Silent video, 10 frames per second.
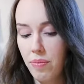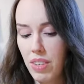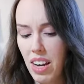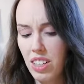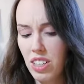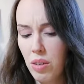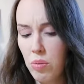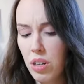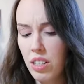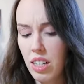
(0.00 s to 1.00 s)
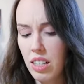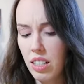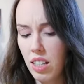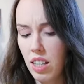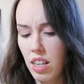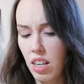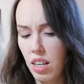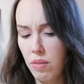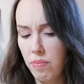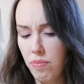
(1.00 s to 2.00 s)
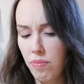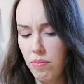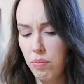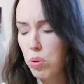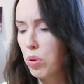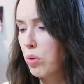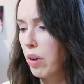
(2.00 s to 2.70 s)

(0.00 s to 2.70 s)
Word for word: Actually, what is the pull